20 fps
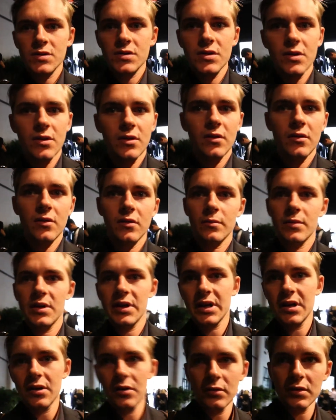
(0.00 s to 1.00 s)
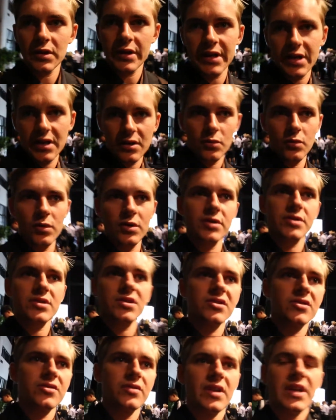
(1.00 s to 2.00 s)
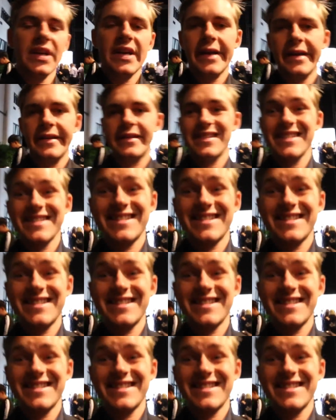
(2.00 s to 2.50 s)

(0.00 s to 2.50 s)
So my goal here was to get